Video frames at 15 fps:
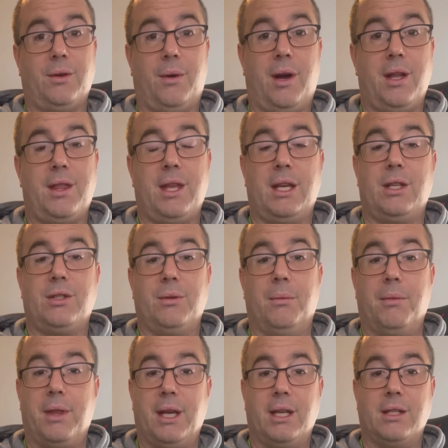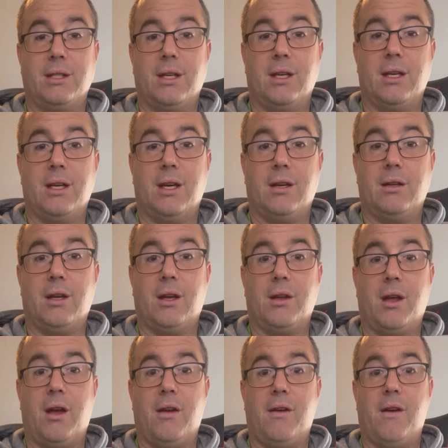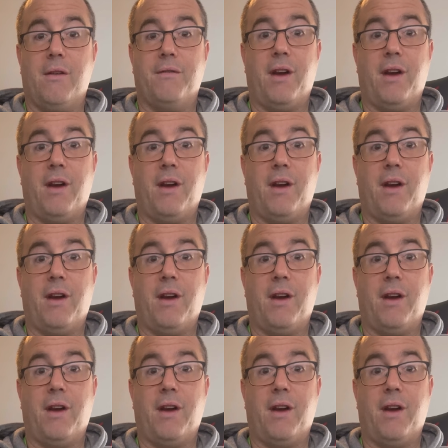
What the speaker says: So I think some things are